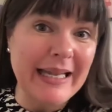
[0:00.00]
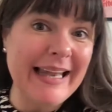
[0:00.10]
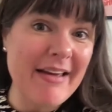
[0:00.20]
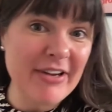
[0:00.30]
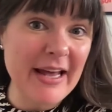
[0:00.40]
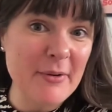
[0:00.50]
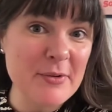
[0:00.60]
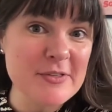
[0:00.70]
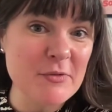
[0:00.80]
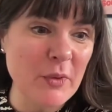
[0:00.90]
11
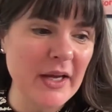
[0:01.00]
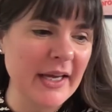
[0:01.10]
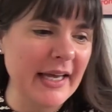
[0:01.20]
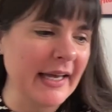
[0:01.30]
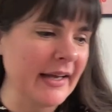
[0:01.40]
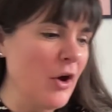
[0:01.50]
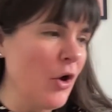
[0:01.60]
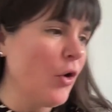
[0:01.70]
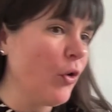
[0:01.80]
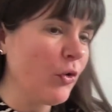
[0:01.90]
hours of working,
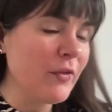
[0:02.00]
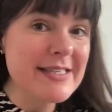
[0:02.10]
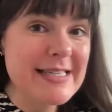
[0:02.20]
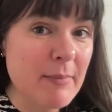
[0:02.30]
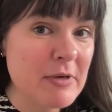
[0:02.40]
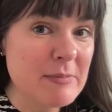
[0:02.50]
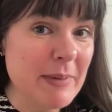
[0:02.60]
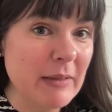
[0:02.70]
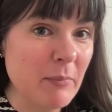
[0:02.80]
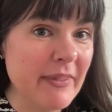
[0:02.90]
all this time we're
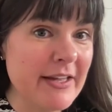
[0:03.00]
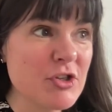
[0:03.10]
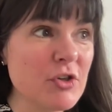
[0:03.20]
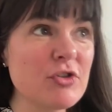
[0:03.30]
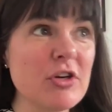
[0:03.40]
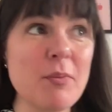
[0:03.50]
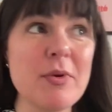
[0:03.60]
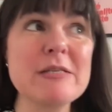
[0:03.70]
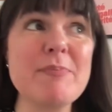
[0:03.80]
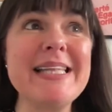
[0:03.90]
spending with our children, and we're
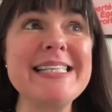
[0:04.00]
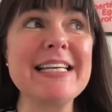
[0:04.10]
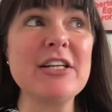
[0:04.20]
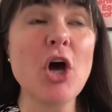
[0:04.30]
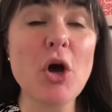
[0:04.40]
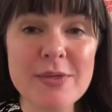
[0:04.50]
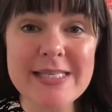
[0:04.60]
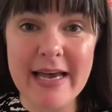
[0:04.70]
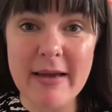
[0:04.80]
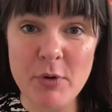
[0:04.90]
spending no
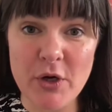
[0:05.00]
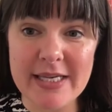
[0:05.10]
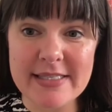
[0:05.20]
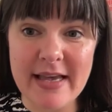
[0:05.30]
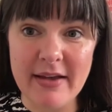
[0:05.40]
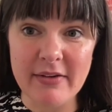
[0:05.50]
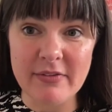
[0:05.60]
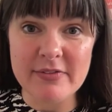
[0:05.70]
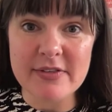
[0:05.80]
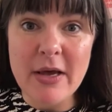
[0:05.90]
time on
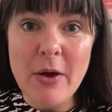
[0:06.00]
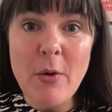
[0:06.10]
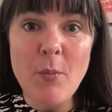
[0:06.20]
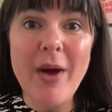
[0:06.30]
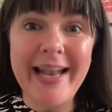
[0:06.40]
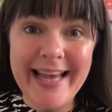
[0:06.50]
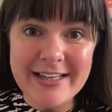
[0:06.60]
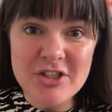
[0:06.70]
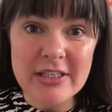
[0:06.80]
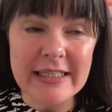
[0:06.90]
ourselves, when
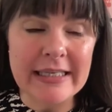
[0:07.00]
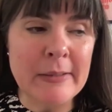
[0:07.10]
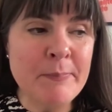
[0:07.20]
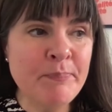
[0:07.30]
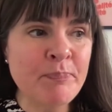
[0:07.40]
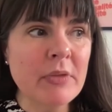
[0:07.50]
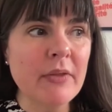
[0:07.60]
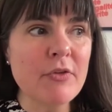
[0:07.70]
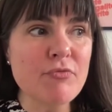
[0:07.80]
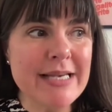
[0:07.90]
actually
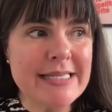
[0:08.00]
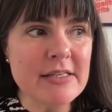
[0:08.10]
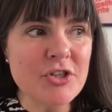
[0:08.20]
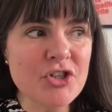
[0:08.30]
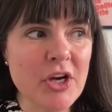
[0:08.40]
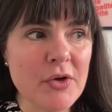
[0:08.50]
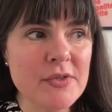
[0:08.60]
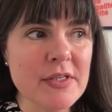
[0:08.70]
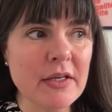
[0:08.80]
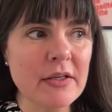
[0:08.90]
the research
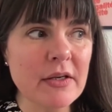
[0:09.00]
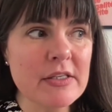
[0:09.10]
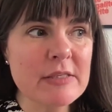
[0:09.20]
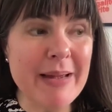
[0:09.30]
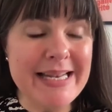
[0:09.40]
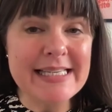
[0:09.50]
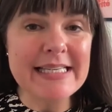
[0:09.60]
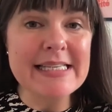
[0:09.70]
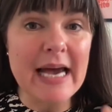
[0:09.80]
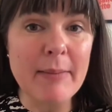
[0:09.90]
shows that spending
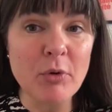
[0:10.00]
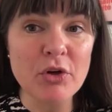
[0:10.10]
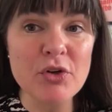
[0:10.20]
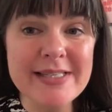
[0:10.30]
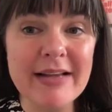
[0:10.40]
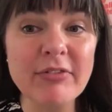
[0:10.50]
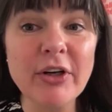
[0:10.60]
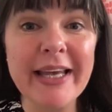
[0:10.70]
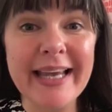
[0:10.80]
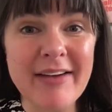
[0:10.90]
time on yourself,
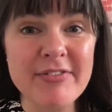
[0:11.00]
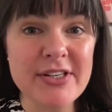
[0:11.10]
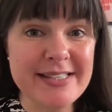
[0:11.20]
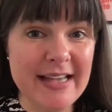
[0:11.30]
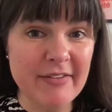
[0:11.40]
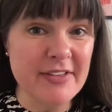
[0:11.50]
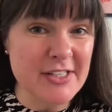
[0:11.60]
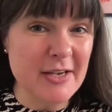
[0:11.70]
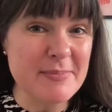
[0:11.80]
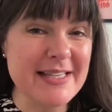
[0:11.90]
looking after yourself, the
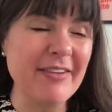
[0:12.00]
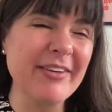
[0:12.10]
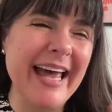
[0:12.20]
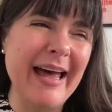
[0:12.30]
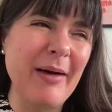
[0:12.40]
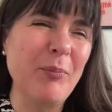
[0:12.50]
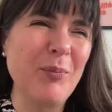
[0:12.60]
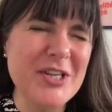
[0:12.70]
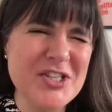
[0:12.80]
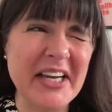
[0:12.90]
term self-care,
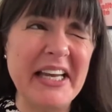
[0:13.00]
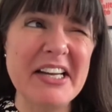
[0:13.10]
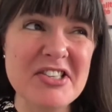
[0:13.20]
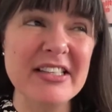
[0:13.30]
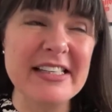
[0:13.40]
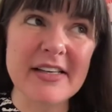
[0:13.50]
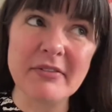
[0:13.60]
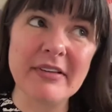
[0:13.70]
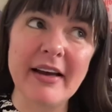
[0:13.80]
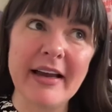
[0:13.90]
which I actually
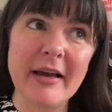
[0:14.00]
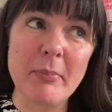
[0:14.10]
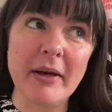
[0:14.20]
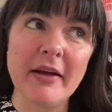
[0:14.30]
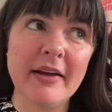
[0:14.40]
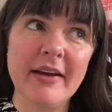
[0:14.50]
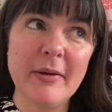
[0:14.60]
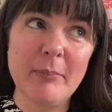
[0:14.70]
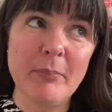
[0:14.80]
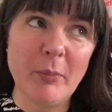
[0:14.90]
don't like, but
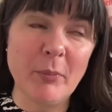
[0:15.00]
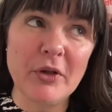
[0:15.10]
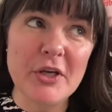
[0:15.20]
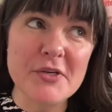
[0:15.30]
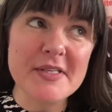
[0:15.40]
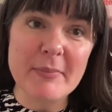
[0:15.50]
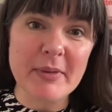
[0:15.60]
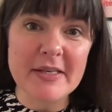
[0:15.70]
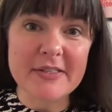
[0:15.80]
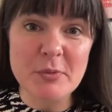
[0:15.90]
we'll use it
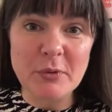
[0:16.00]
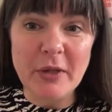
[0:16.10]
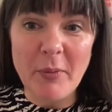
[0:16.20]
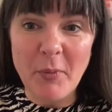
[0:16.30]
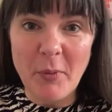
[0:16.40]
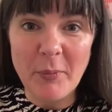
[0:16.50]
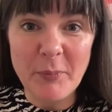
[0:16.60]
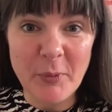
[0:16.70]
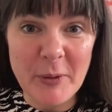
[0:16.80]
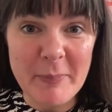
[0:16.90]
because you all know
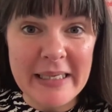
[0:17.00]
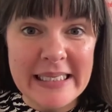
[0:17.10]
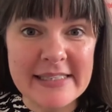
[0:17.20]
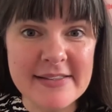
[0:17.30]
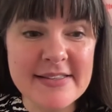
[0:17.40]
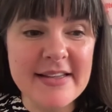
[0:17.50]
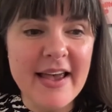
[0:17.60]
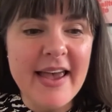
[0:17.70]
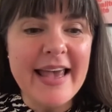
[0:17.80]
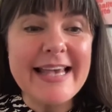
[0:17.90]
what it means,
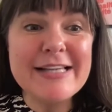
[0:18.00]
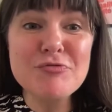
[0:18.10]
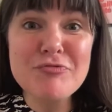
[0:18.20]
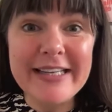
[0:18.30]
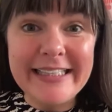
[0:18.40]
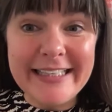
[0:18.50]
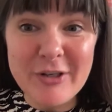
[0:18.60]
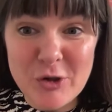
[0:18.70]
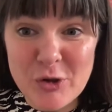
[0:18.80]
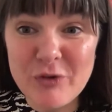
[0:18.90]
is really
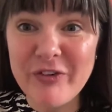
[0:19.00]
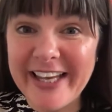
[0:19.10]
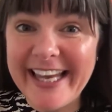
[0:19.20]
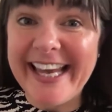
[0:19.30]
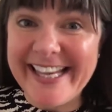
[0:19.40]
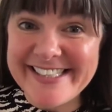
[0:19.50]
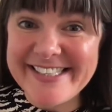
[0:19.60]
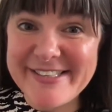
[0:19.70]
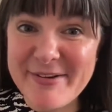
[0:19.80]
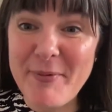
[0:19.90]
good for
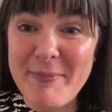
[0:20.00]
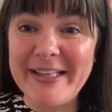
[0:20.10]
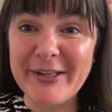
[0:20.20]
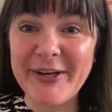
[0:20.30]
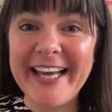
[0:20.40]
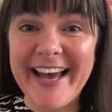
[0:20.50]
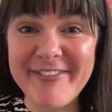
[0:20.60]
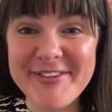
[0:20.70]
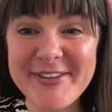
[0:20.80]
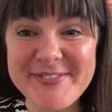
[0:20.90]
kids. Women looking
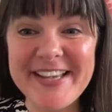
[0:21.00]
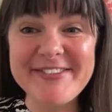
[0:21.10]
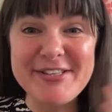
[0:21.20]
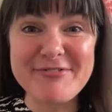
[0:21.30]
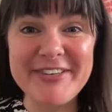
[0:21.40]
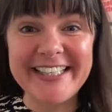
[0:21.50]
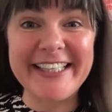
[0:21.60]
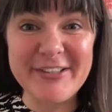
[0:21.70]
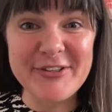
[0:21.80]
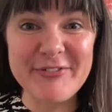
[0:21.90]
after themselves is really
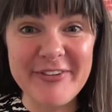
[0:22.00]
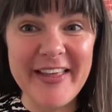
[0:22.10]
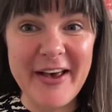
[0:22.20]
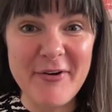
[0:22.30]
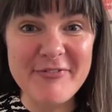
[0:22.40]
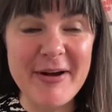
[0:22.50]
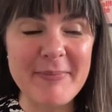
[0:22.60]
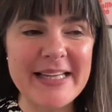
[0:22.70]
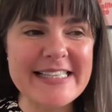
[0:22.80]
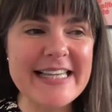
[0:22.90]
good for their whole
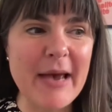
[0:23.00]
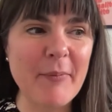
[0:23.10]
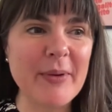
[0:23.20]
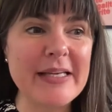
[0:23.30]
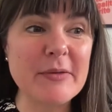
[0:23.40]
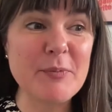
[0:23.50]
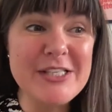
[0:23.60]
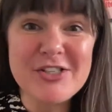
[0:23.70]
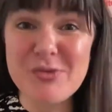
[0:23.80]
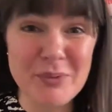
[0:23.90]
families, yet we
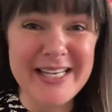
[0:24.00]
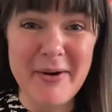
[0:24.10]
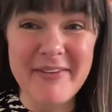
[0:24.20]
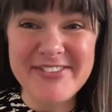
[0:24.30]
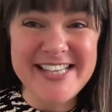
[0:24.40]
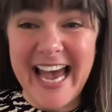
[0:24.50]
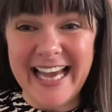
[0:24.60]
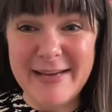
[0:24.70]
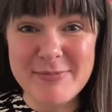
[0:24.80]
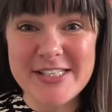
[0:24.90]
don't have
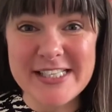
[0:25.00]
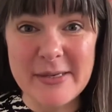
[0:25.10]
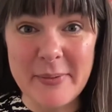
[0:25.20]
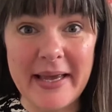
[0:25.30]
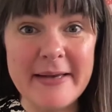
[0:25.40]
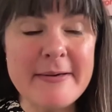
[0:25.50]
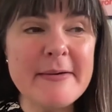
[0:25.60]
time to do it.